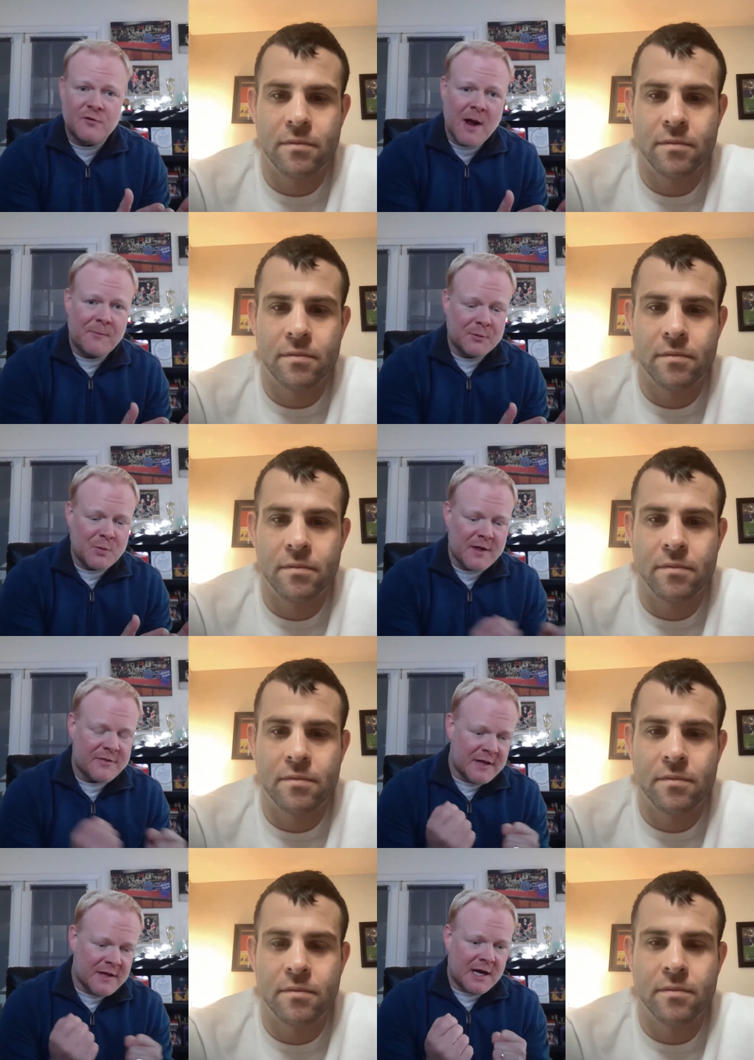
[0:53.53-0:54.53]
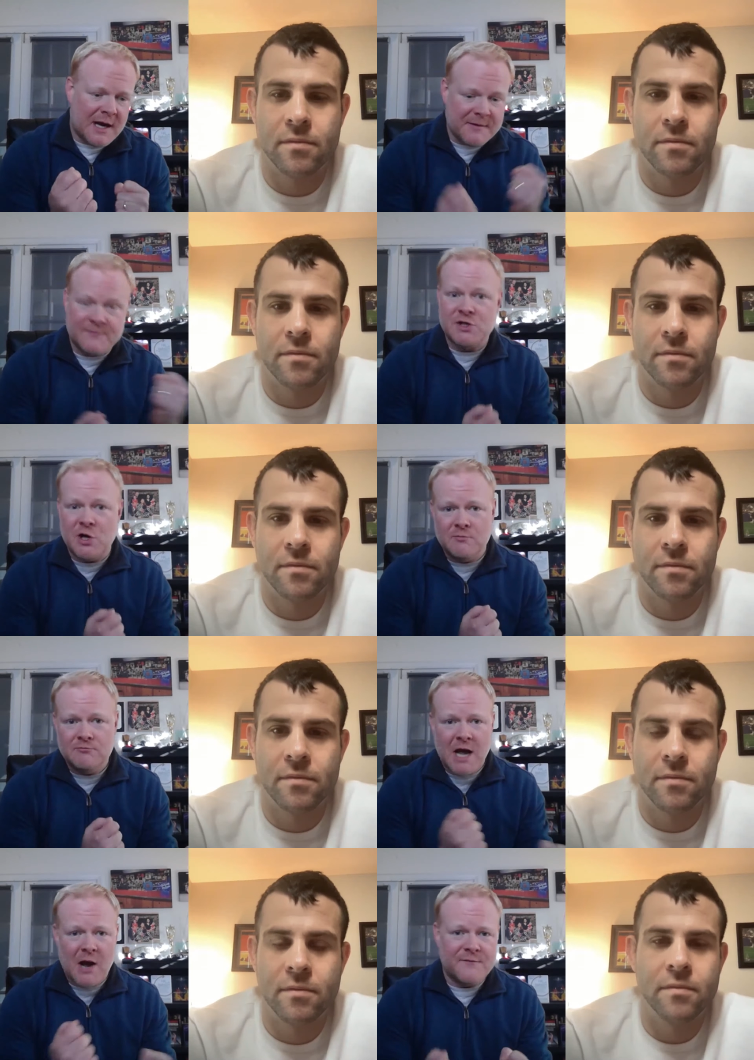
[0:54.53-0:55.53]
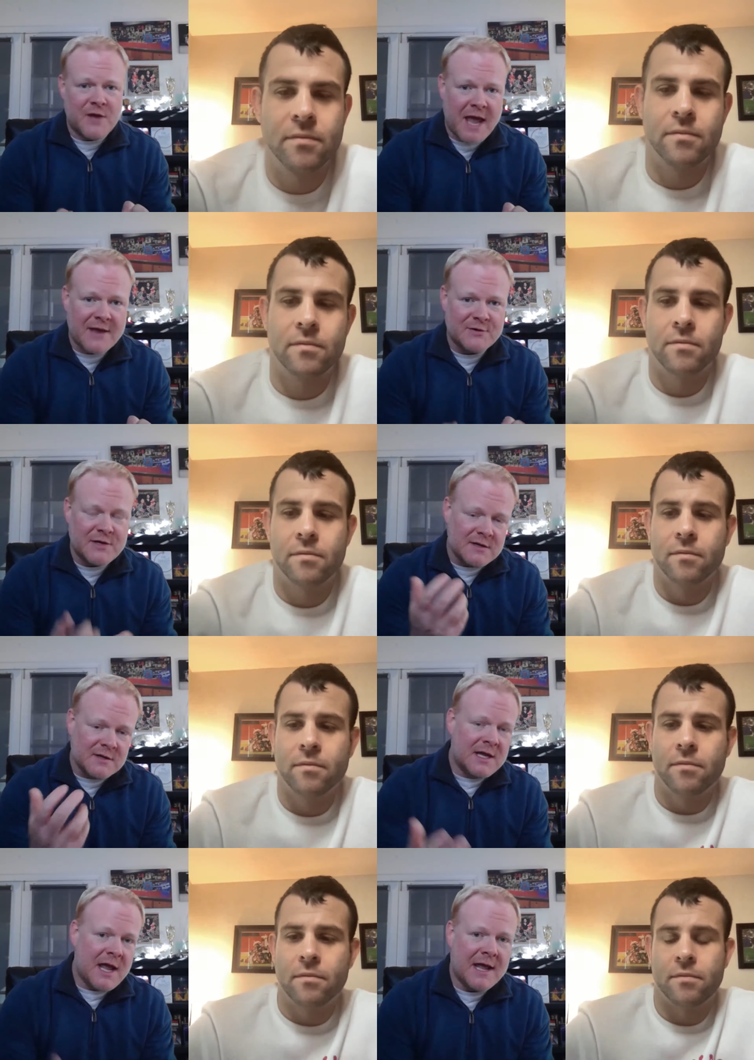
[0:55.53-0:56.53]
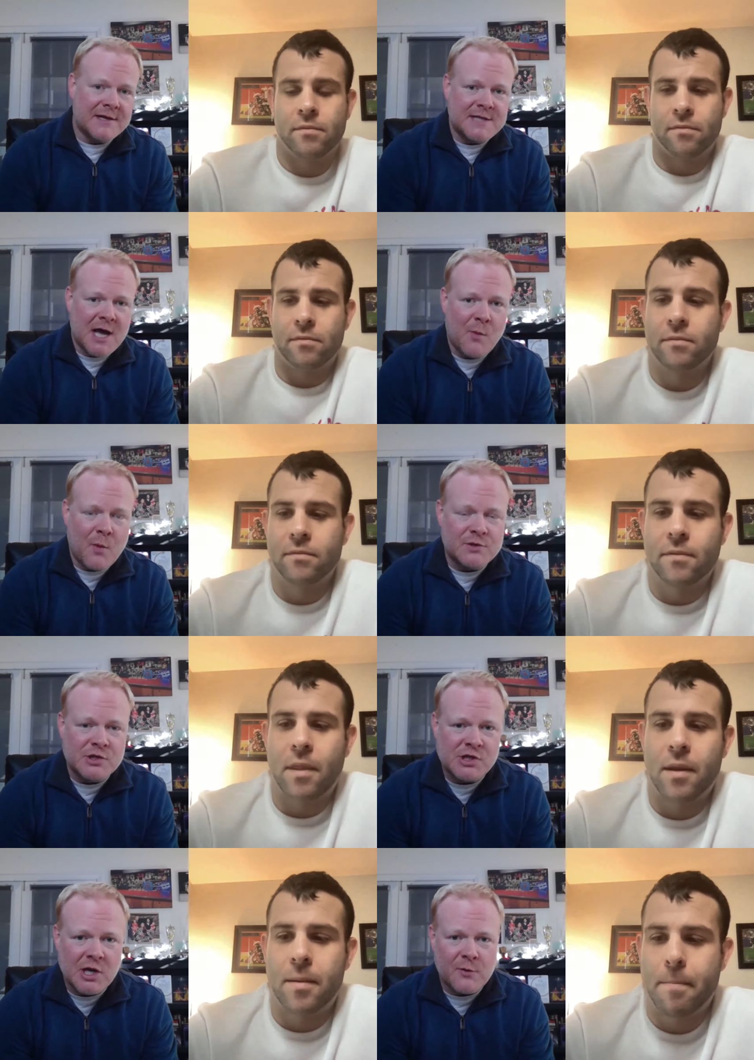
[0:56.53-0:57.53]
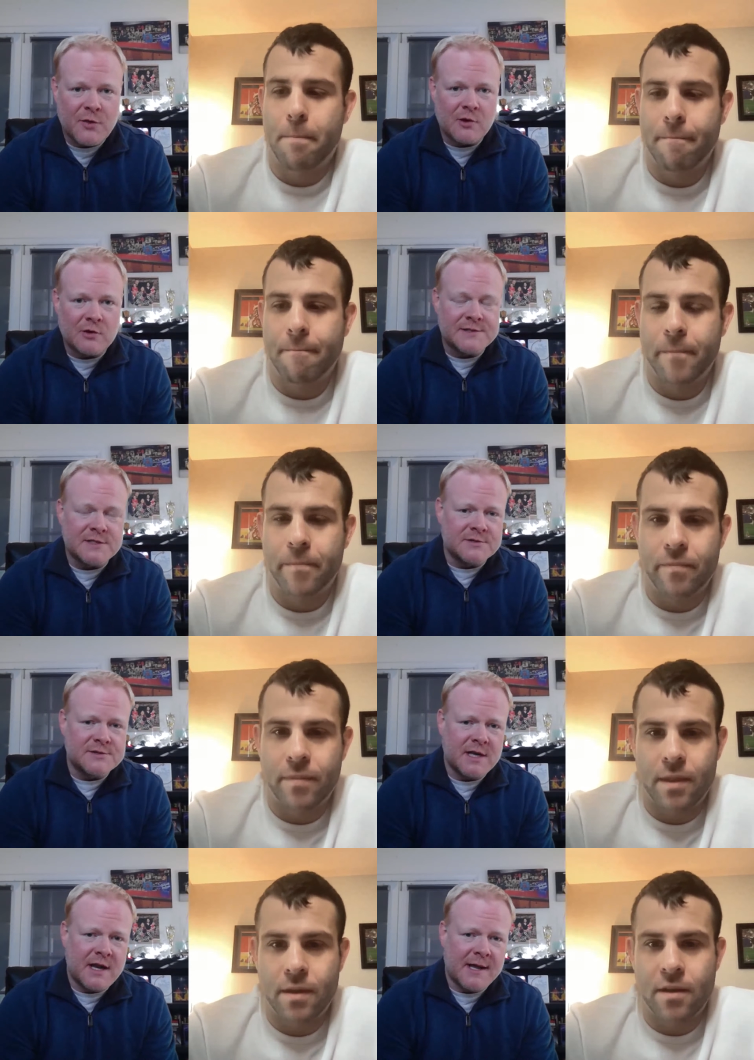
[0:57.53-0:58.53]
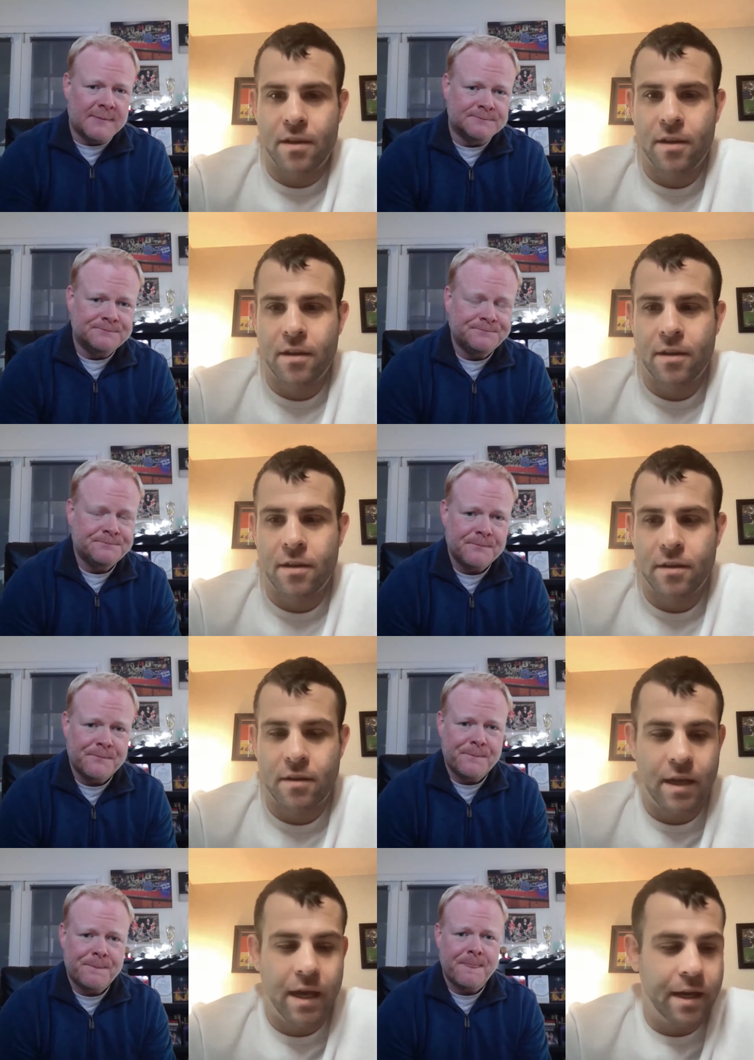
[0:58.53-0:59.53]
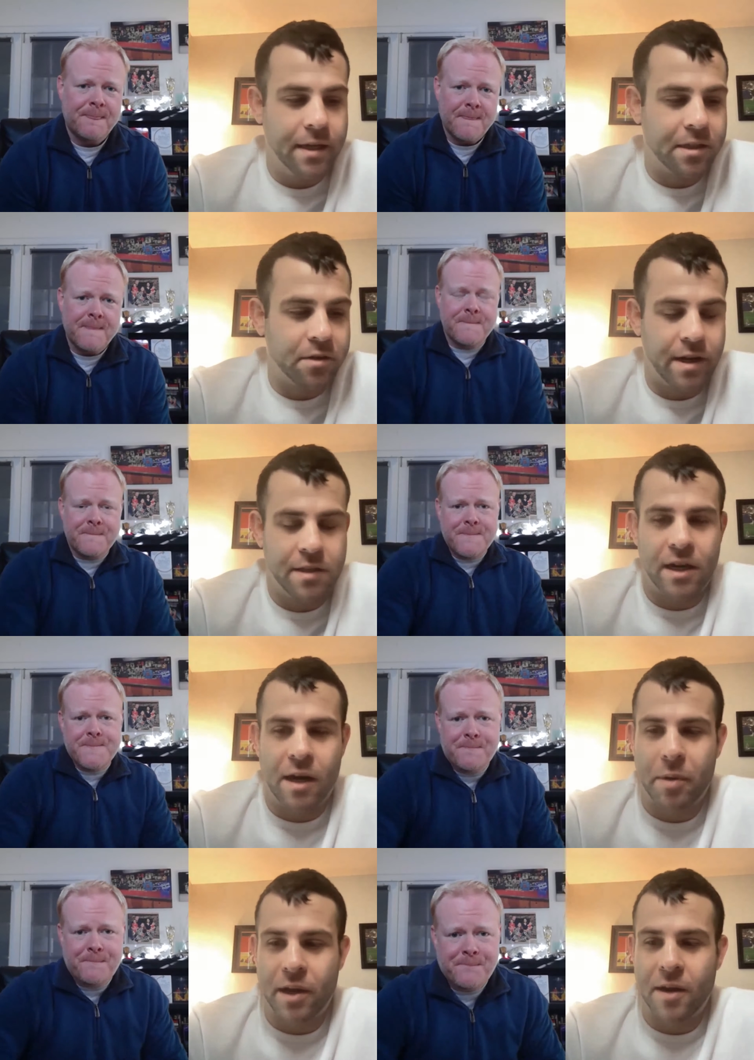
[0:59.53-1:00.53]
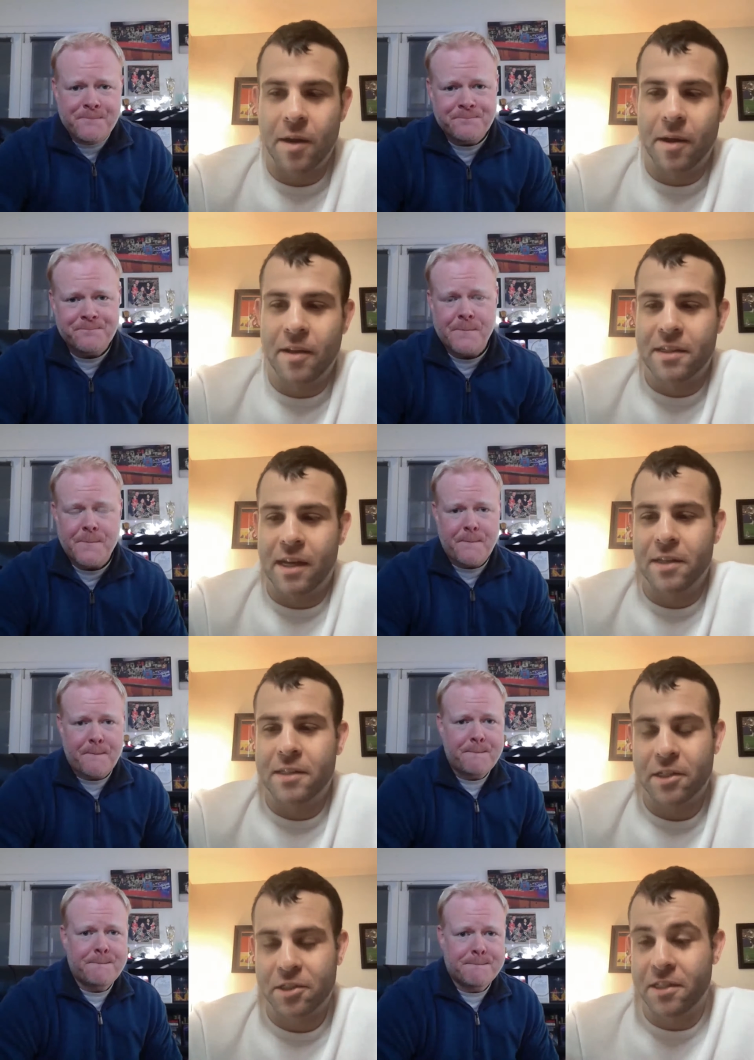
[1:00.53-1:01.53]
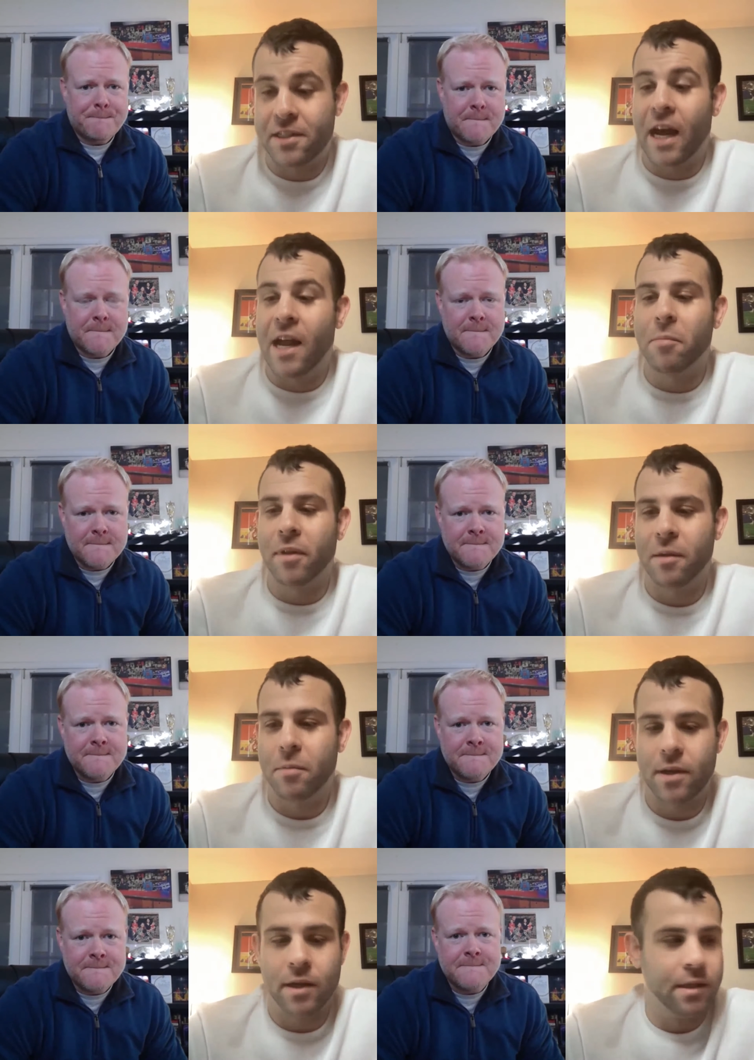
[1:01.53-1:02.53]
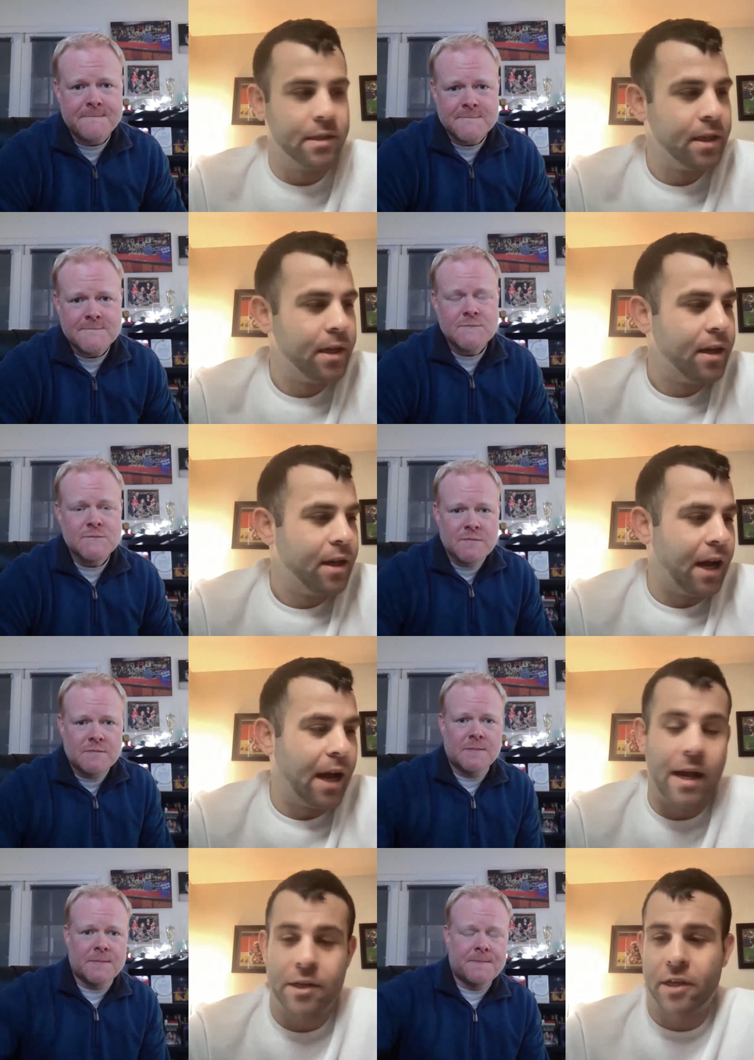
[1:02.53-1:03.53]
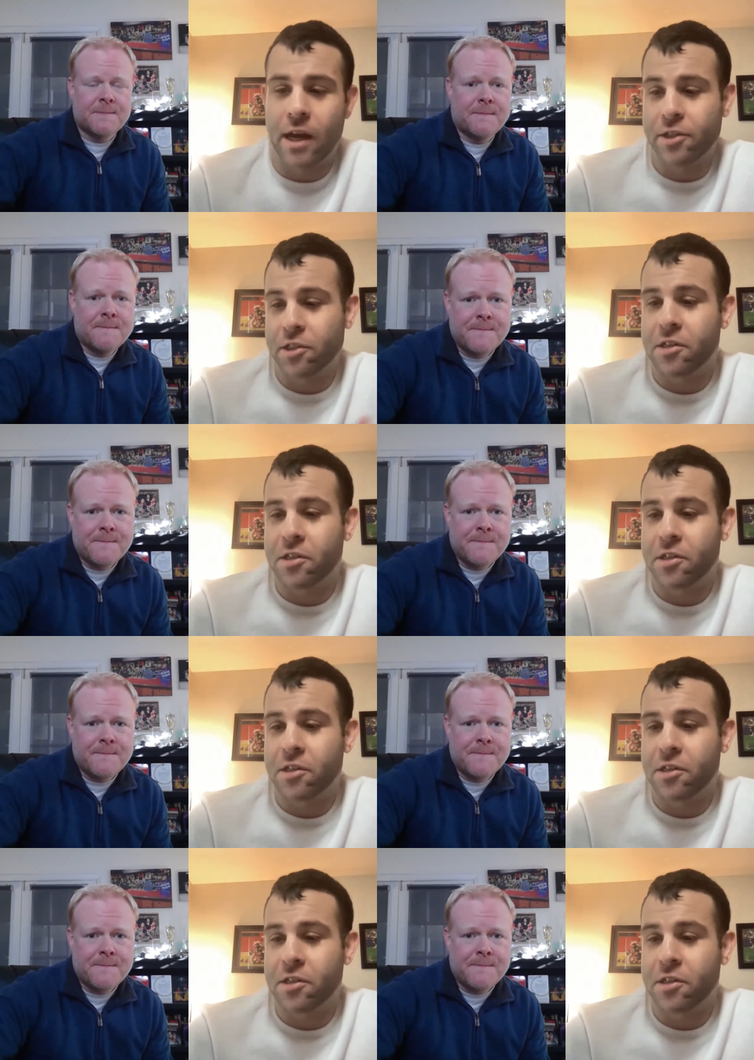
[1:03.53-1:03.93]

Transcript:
Speaker 1: you've grappled with? Uh, if so, how have you handled it? And uh, what would you share with our listeners today?
Speaker 2: Yeah, it's a great topic, and uh, it's uh, it's actually timely because I actually I